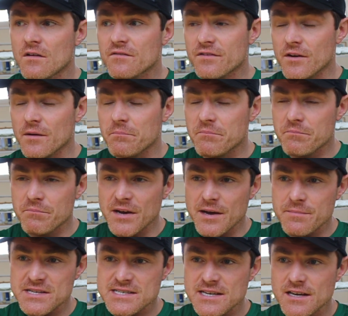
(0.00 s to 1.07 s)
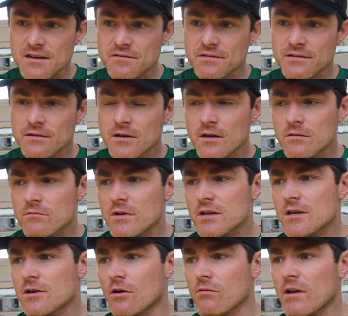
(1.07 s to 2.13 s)
For Beterbiev? Yeah. Well,
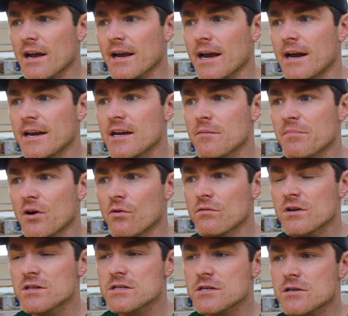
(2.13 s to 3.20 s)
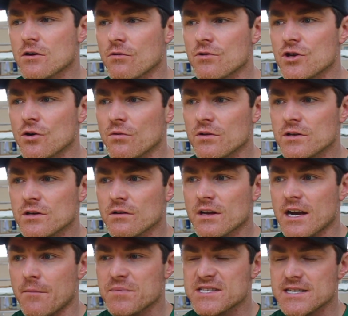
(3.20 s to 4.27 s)
you know, like any opponent, you know, you'll, you'll
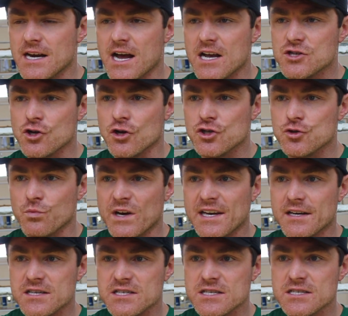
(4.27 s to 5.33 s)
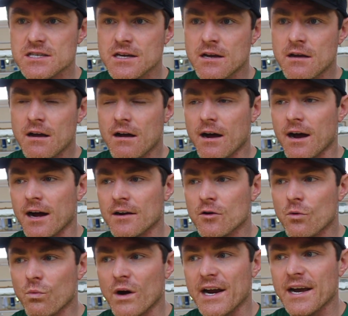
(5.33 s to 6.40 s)
capitalise on his weaknesses and
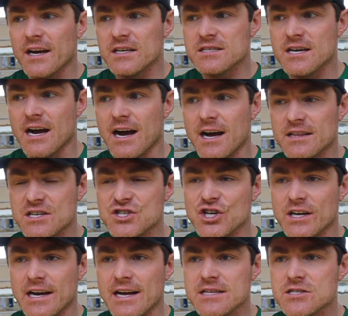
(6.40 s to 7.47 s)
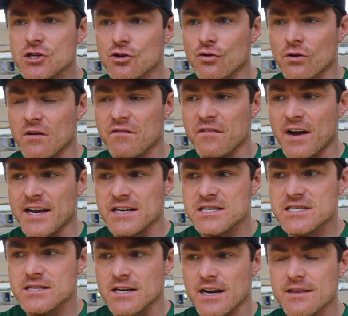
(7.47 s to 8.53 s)
work as hard as you can to nullify his
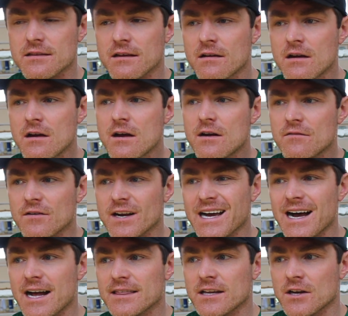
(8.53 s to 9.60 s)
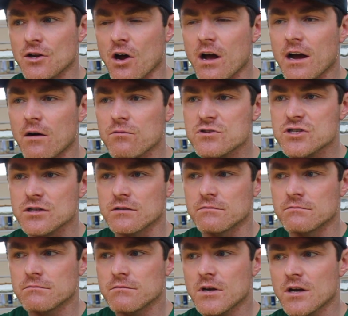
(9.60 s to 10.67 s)
strength. Regarding the knockouts
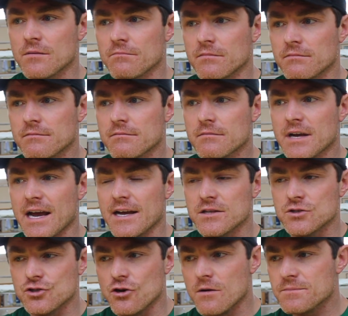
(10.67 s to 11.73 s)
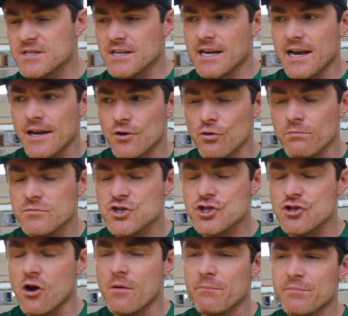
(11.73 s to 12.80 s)
and, and getting dropped and getting up and
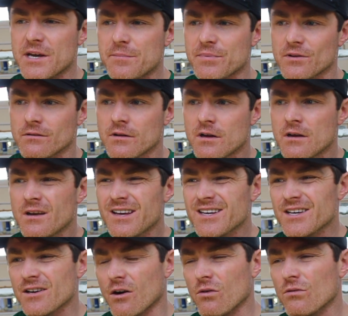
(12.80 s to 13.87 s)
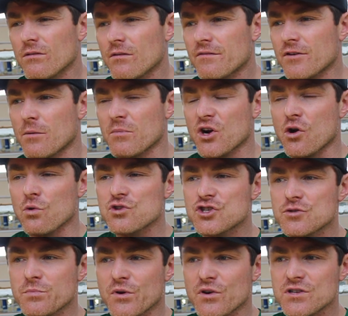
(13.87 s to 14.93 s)
stopping people, you know, from a
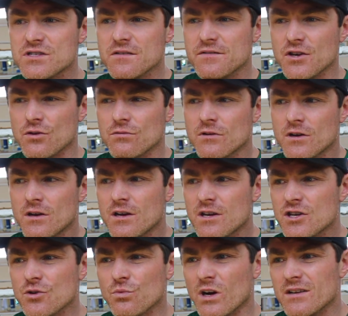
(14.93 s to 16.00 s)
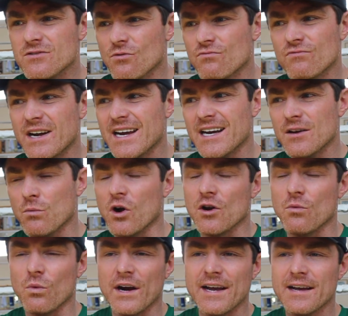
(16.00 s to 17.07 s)
coach's point of view, you don't really want to
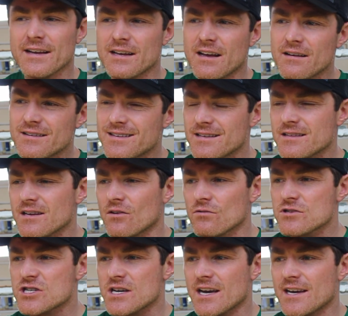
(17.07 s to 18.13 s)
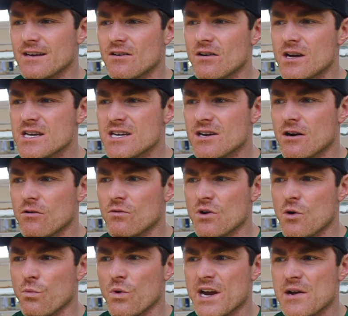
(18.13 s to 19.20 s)
work. They all say, you know, you know
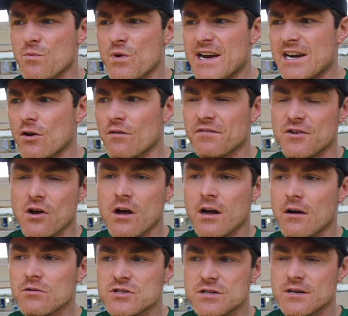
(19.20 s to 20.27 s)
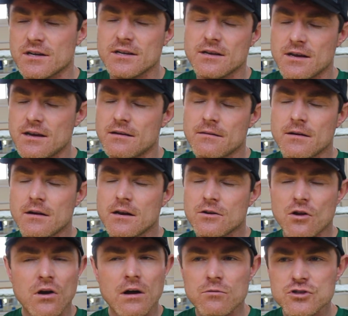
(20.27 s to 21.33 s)
we, we love knockouts. Yeah.
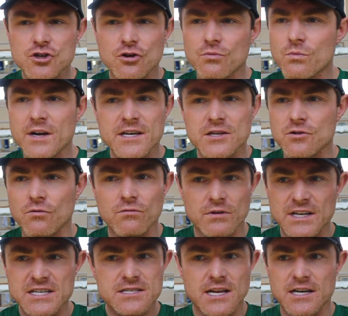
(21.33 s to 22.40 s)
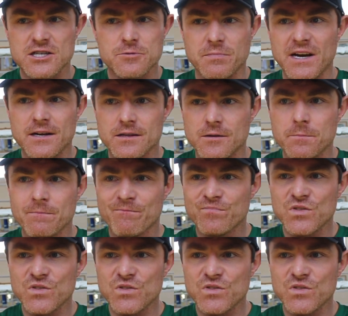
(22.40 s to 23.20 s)
Knockouts come when you don't least expect them.